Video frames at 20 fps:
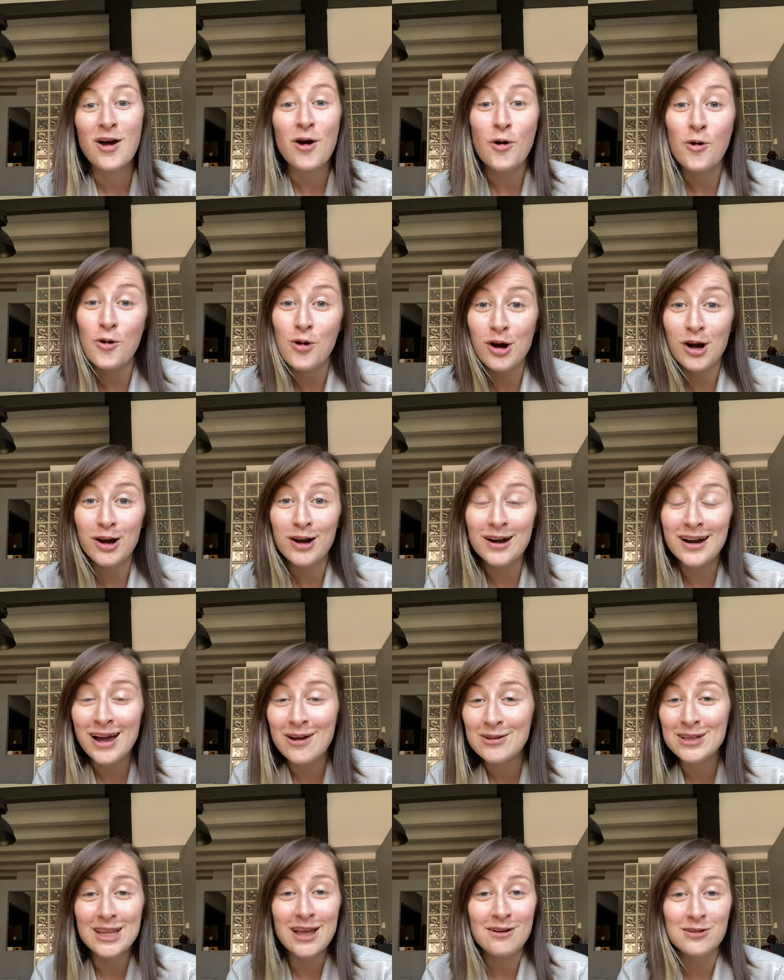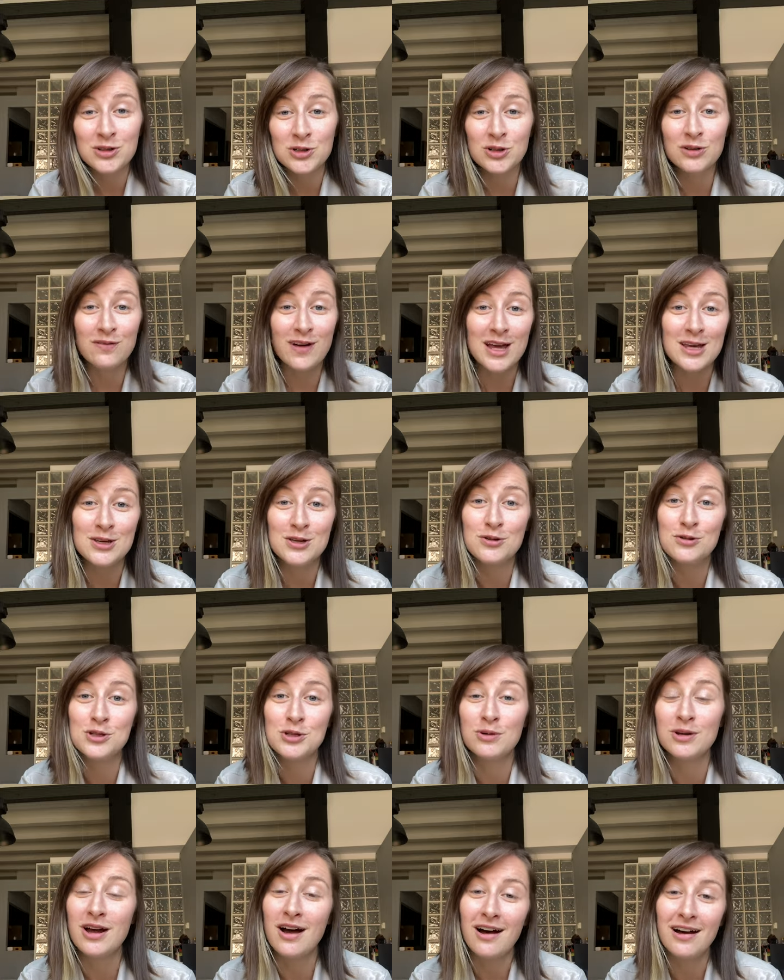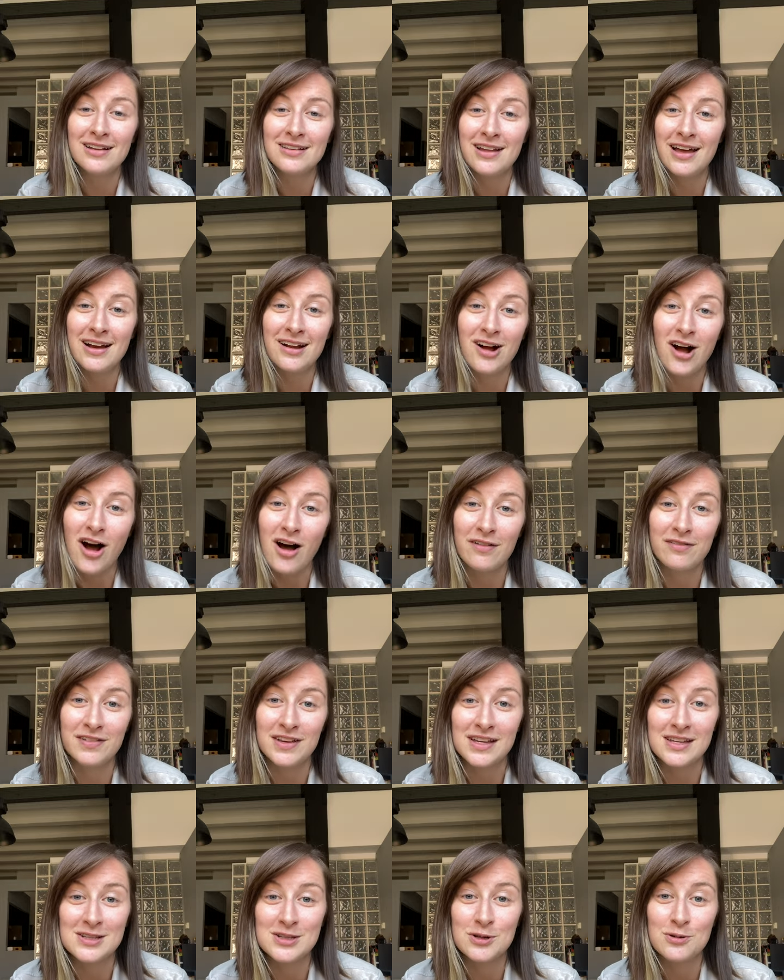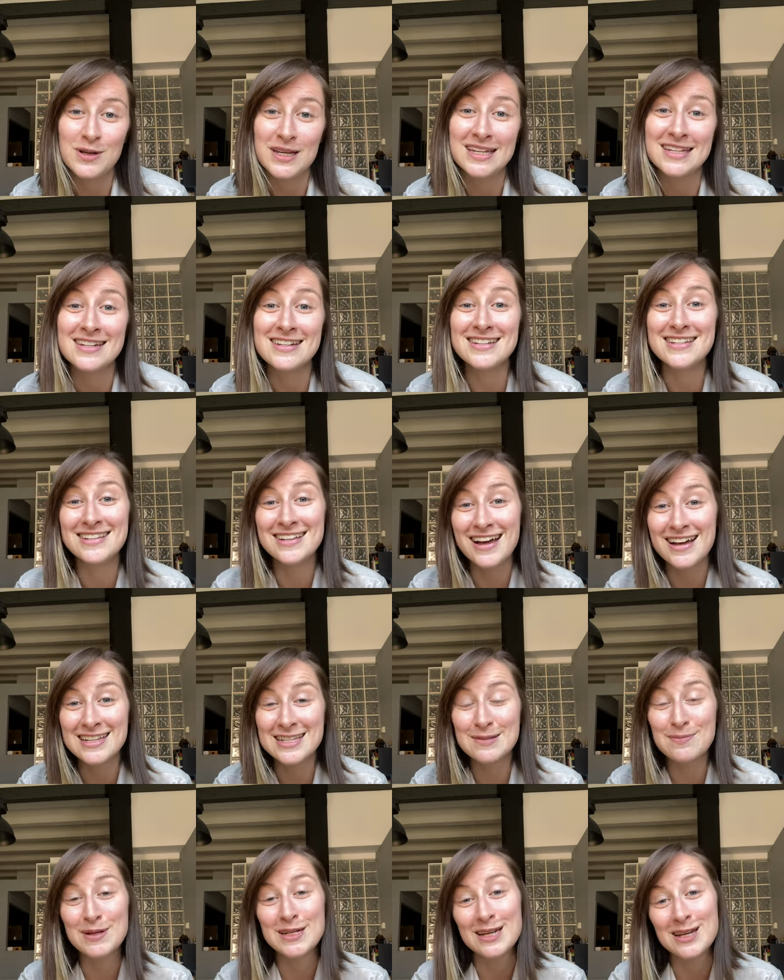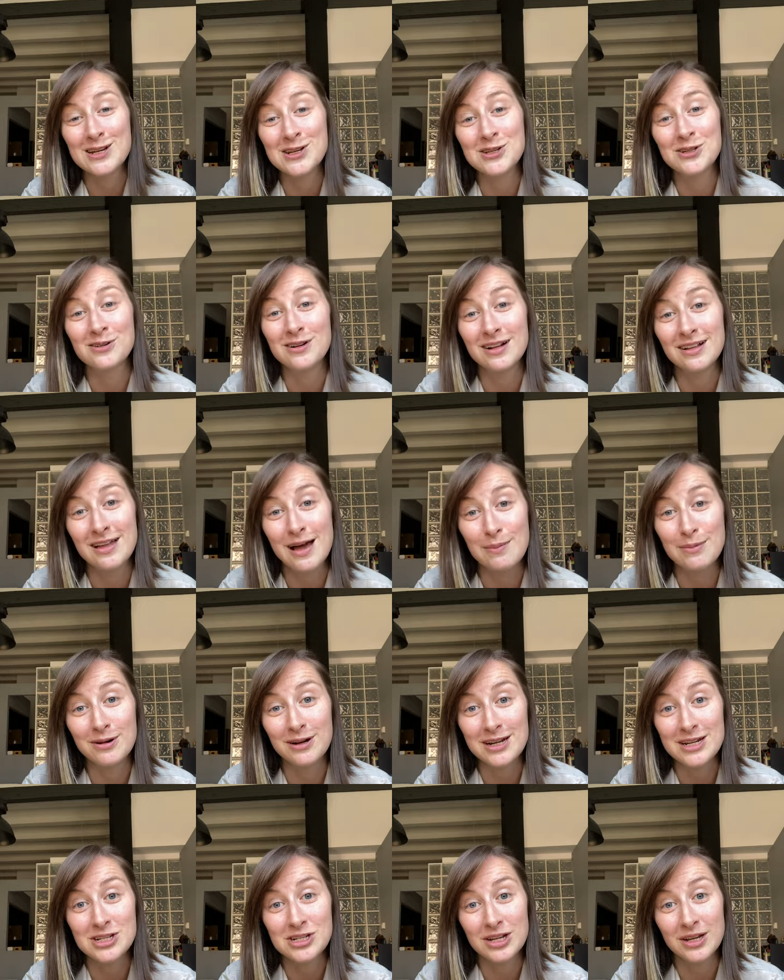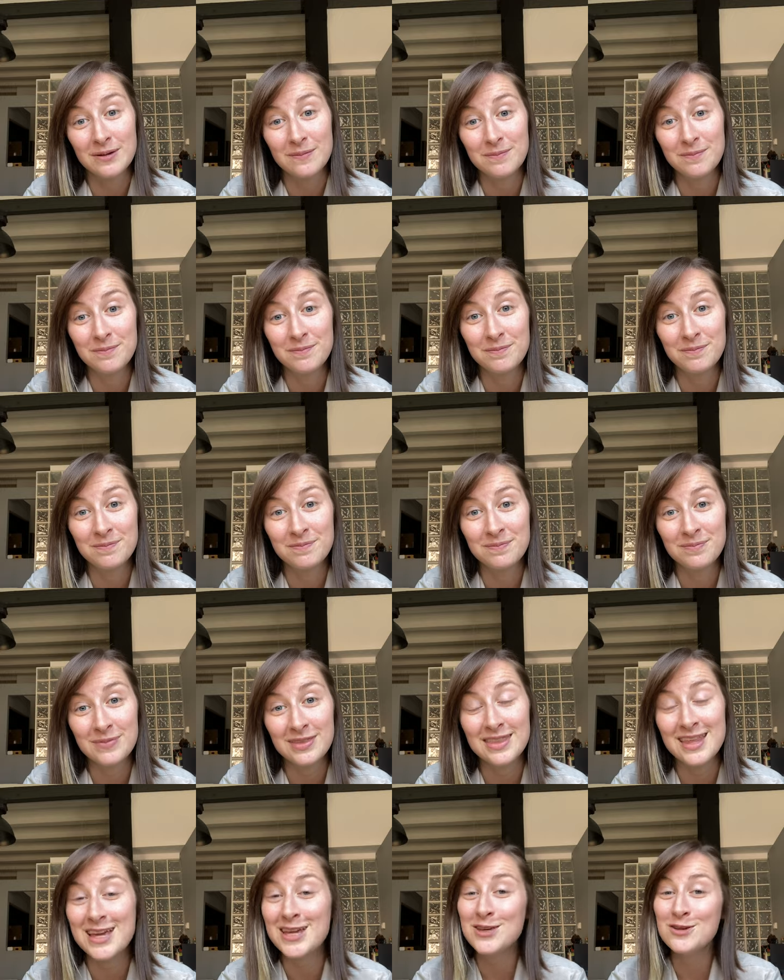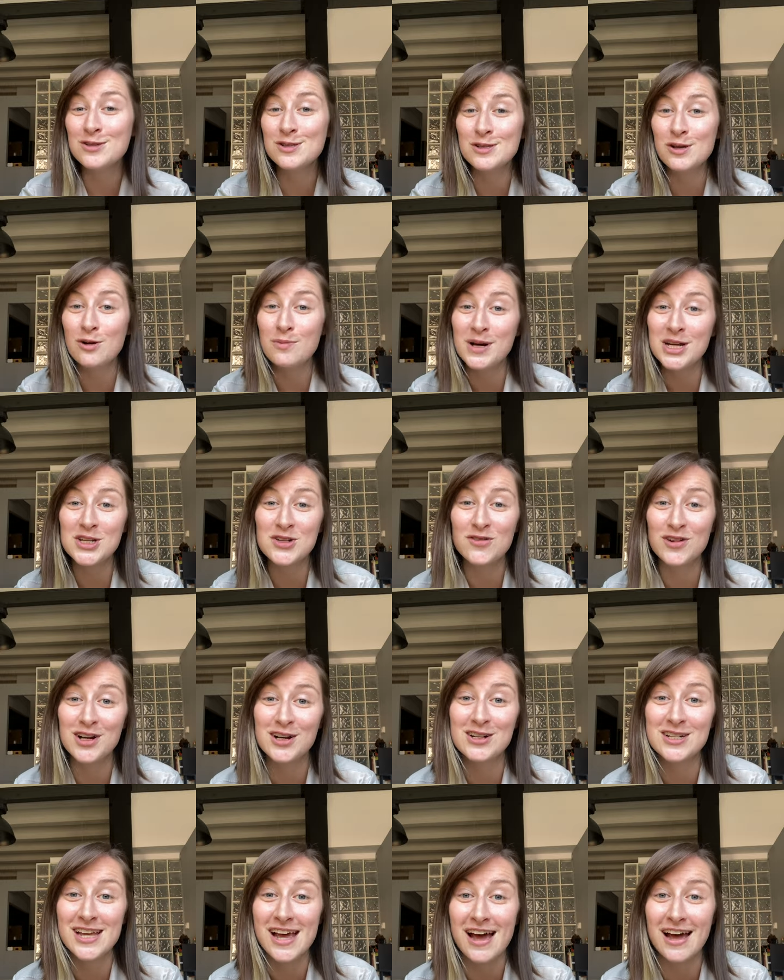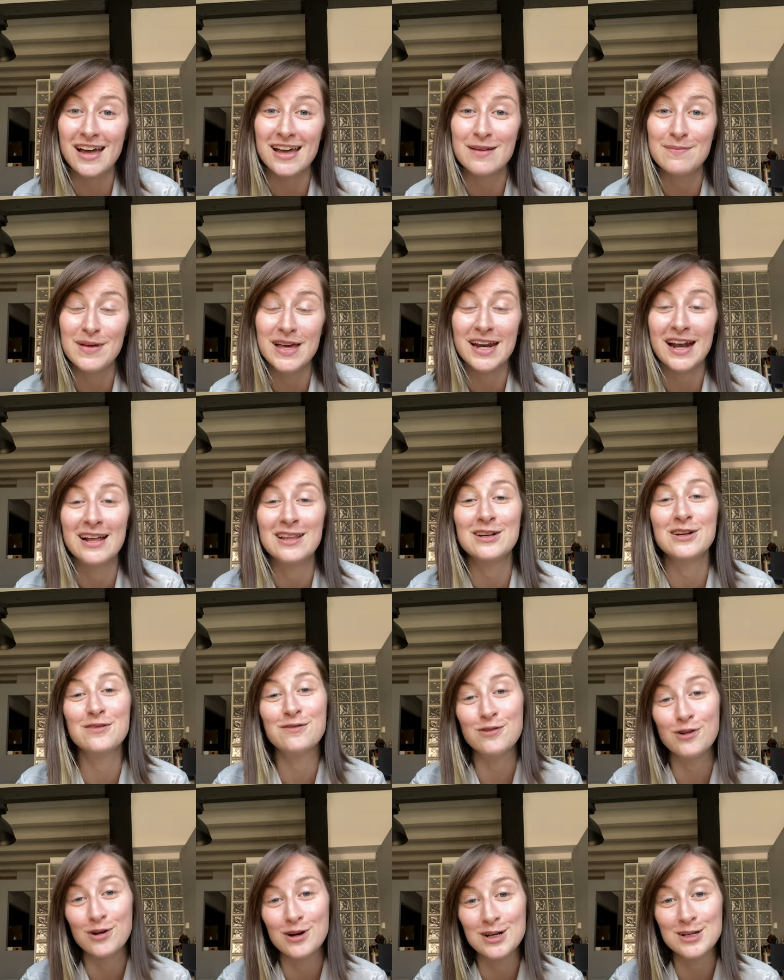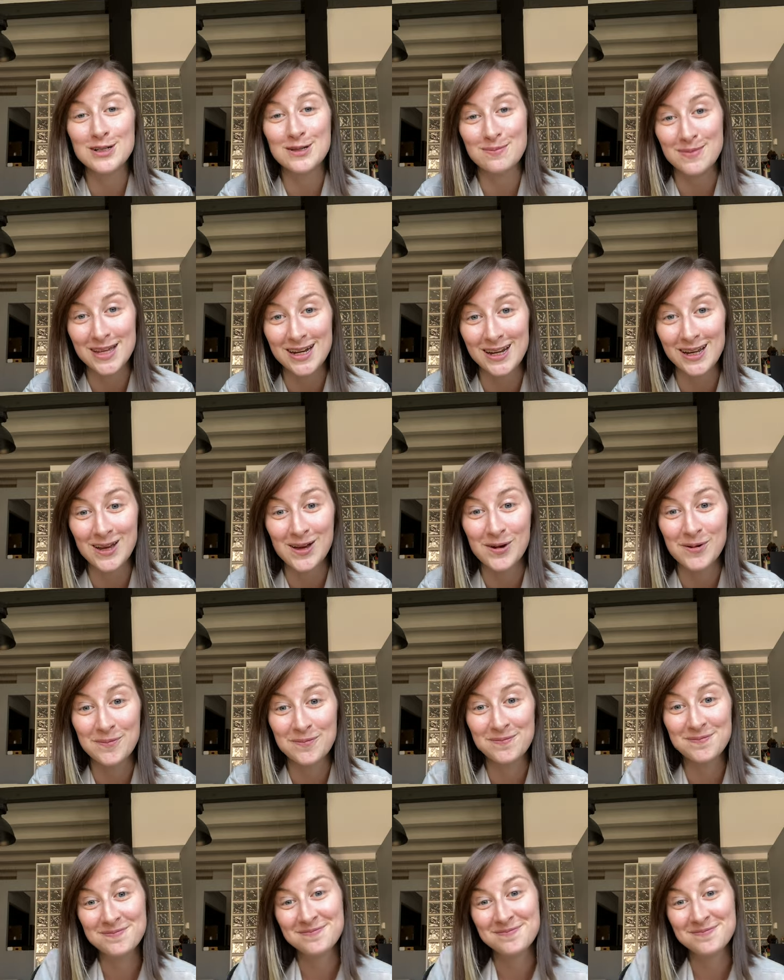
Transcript: Or I would love to invite you to an online coffee so we can discuss potential collaboration. Thank you so much for your time, and I look forward to meeting you.